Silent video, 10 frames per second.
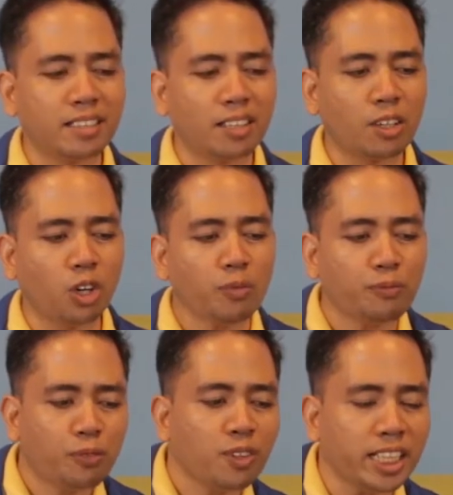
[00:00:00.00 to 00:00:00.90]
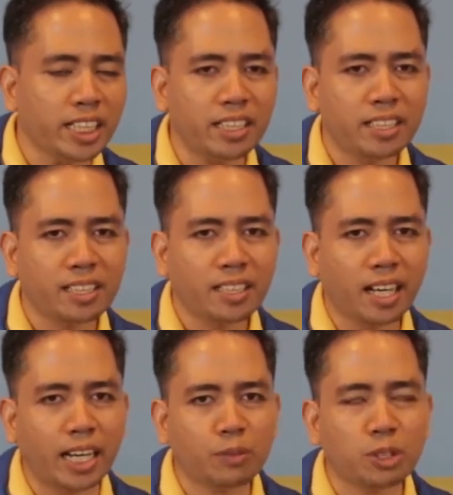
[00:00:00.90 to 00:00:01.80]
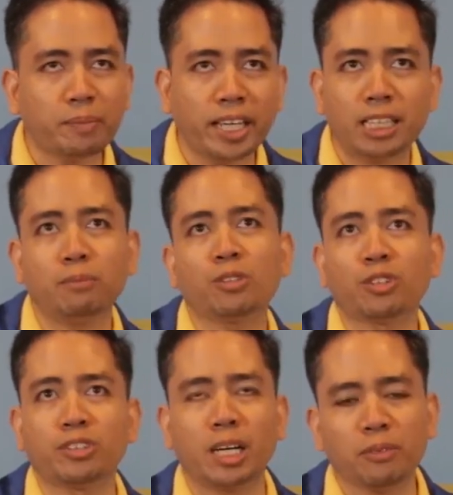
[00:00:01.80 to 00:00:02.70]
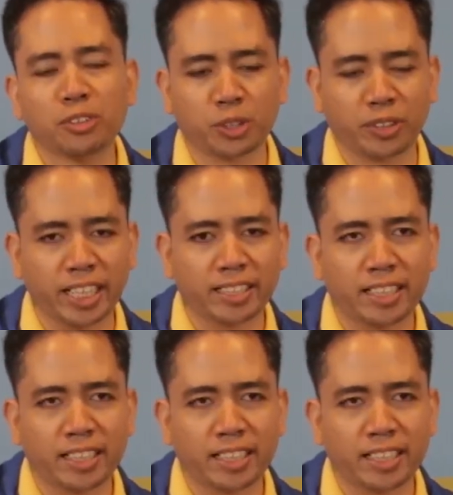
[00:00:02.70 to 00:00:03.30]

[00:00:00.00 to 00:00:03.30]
hopefully I would be able to demonstrate